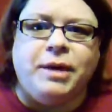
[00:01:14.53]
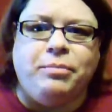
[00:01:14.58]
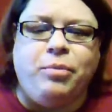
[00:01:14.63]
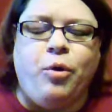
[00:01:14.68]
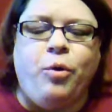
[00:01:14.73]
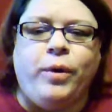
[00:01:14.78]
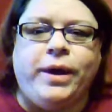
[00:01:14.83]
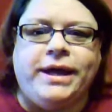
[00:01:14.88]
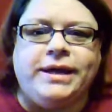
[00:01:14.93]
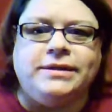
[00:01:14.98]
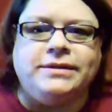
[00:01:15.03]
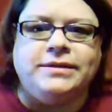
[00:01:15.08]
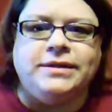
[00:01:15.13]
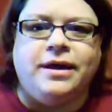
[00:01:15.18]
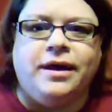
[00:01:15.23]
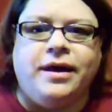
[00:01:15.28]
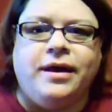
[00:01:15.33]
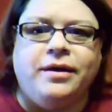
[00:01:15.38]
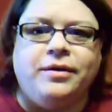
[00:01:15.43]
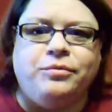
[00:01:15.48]
point
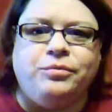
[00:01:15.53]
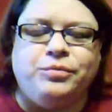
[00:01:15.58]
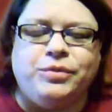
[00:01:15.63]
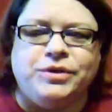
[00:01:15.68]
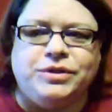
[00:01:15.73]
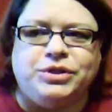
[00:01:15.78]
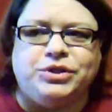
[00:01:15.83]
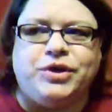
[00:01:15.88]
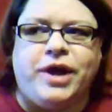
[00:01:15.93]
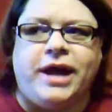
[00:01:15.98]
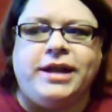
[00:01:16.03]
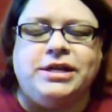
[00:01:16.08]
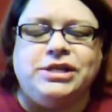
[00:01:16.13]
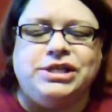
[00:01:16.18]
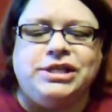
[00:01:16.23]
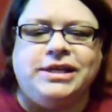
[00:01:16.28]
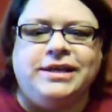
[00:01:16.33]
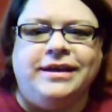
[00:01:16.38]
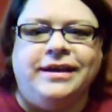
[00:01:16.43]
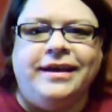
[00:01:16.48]
with
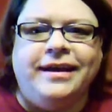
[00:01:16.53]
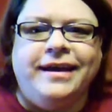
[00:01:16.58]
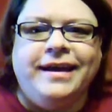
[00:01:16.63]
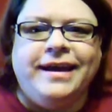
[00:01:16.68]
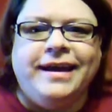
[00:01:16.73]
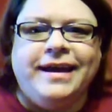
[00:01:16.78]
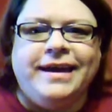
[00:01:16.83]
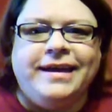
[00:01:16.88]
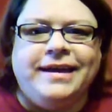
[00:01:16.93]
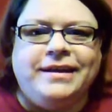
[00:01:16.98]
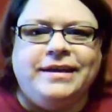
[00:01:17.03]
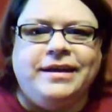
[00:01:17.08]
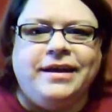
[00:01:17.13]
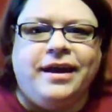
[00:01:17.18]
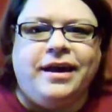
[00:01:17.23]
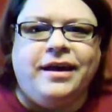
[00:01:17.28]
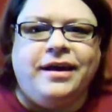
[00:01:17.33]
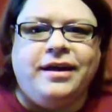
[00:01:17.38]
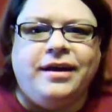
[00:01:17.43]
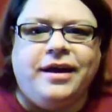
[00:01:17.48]
strategy in
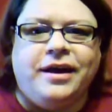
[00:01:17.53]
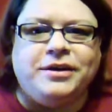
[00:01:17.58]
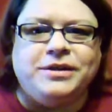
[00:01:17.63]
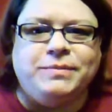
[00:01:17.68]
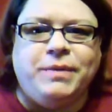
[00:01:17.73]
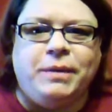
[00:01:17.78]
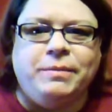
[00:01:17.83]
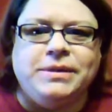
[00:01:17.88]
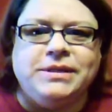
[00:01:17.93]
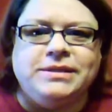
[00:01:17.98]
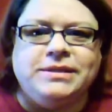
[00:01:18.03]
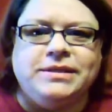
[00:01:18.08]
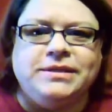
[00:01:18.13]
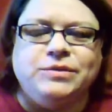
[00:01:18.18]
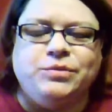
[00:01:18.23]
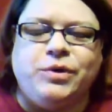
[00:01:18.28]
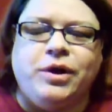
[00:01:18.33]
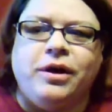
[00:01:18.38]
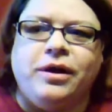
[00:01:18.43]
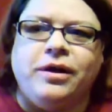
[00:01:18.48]
our small
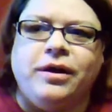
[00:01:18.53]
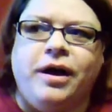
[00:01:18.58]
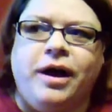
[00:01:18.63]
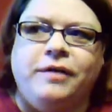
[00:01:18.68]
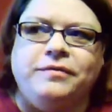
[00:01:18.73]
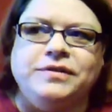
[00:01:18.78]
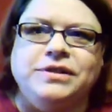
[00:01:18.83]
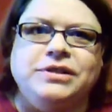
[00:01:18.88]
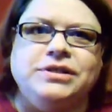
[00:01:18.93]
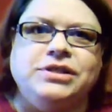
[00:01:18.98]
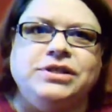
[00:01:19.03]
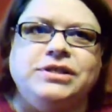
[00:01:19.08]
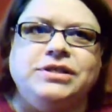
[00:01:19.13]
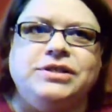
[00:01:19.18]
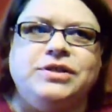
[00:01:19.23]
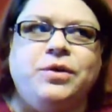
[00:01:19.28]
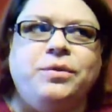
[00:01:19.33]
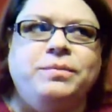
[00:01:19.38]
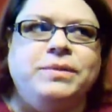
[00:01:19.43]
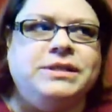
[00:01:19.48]
business. We're often just
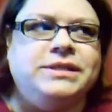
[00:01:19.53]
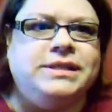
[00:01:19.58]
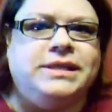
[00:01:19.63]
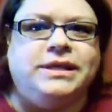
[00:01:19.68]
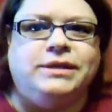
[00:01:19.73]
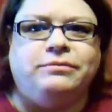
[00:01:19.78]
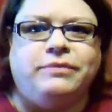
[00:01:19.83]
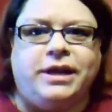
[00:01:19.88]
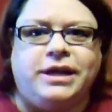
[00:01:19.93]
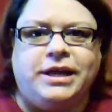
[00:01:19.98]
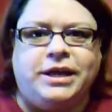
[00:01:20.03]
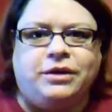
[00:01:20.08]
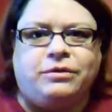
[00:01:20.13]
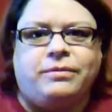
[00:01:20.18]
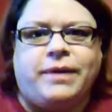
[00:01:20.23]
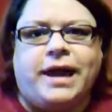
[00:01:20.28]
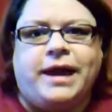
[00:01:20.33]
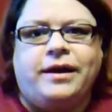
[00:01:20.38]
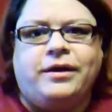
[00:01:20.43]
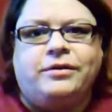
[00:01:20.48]
so busy running
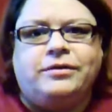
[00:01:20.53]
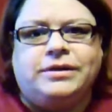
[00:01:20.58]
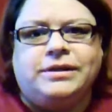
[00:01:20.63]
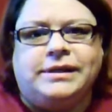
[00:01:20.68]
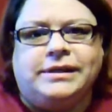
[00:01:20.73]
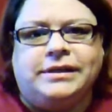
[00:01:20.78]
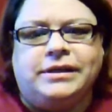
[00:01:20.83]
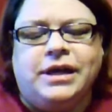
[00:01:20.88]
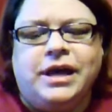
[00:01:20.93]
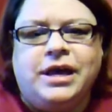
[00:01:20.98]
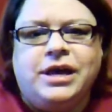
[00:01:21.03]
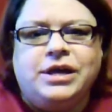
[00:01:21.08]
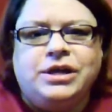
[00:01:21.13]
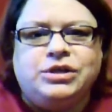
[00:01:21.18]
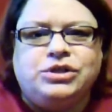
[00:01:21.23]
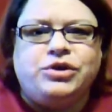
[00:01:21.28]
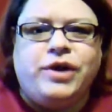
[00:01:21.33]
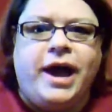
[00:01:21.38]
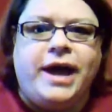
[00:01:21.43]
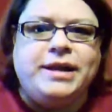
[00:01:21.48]
around and
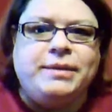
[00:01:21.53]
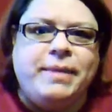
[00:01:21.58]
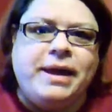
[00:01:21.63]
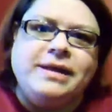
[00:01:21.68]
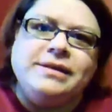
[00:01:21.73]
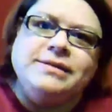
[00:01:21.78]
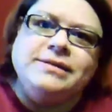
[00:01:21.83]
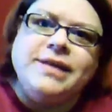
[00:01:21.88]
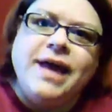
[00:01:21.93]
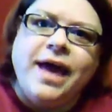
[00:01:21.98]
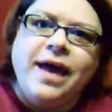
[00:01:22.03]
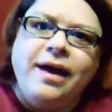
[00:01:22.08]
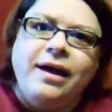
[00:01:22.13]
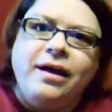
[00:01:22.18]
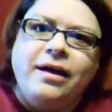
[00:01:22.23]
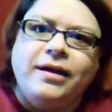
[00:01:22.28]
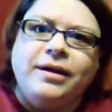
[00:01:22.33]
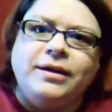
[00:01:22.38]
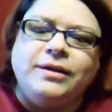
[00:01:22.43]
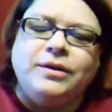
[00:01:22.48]
trying to make a
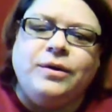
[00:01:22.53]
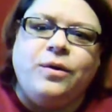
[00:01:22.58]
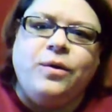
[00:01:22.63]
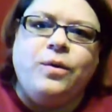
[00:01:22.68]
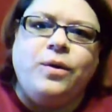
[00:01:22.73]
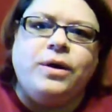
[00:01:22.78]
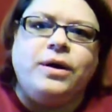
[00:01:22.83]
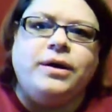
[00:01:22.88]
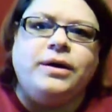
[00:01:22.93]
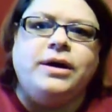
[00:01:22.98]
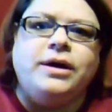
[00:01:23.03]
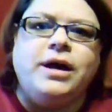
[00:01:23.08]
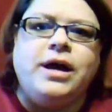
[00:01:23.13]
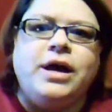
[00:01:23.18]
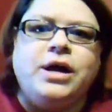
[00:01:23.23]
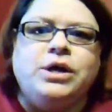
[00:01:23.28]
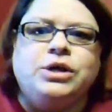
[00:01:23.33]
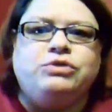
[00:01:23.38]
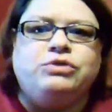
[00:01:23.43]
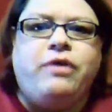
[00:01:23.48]
sale or
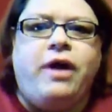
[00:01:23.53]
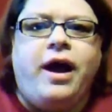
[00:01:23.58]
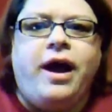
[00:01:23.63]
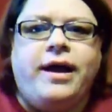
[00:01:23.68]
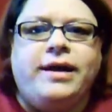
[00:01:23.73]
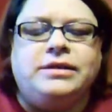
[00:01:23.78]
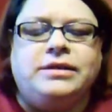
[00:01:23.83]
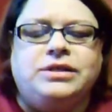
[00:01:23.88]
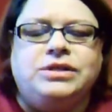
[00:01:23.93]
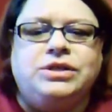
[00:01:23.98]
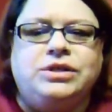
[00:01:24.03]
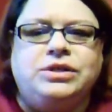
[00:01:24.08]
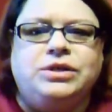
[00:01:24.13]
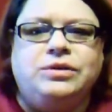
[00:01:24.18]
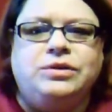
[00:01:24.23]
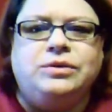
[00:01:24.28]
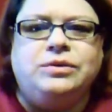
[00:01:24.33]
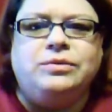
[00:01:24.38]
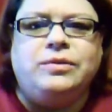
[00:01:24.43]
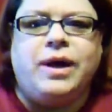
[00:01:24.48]
trying
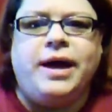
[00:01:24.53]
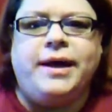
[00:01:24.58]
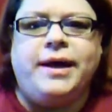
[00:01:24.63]
to